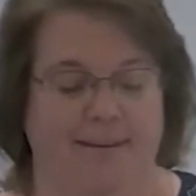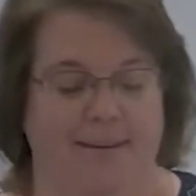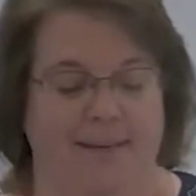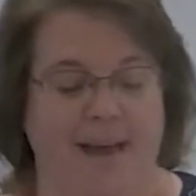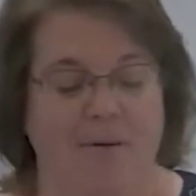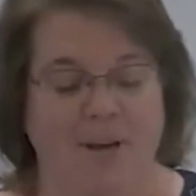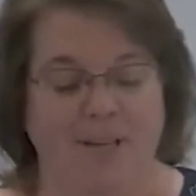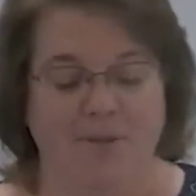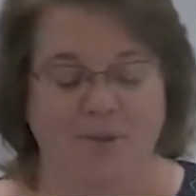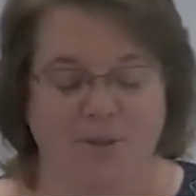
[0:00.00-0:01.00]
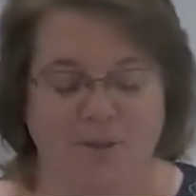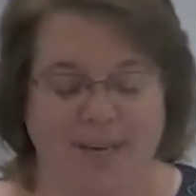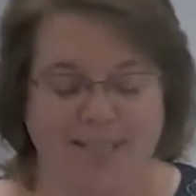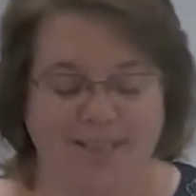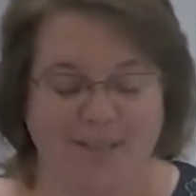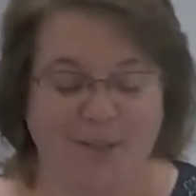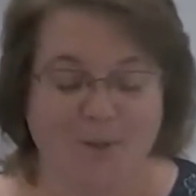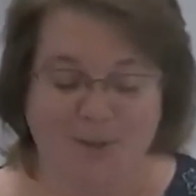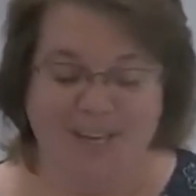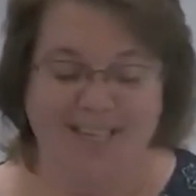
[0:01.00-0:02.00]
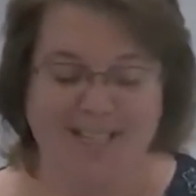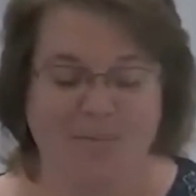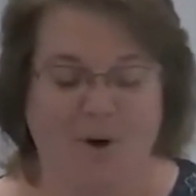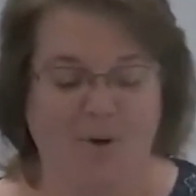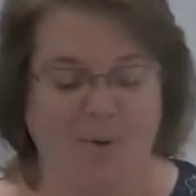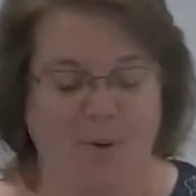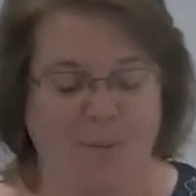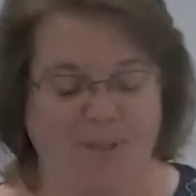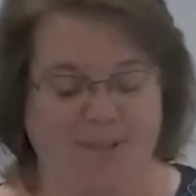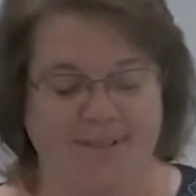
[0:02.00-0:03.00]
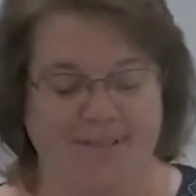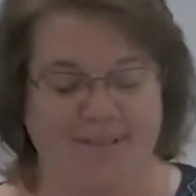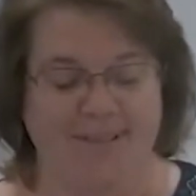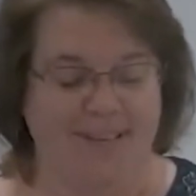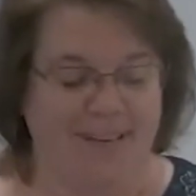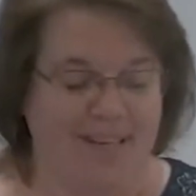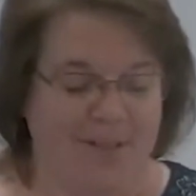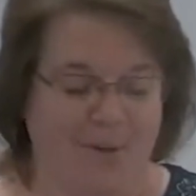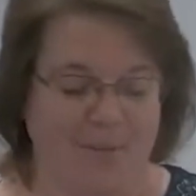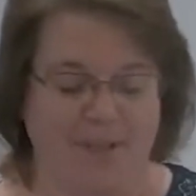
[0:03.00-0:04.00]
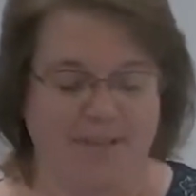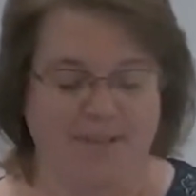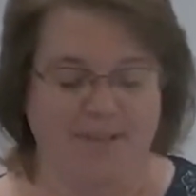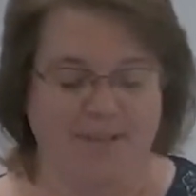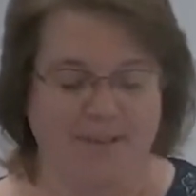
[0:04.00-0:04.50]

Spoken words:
Now I use Tuesday small groups, Sunday sermons,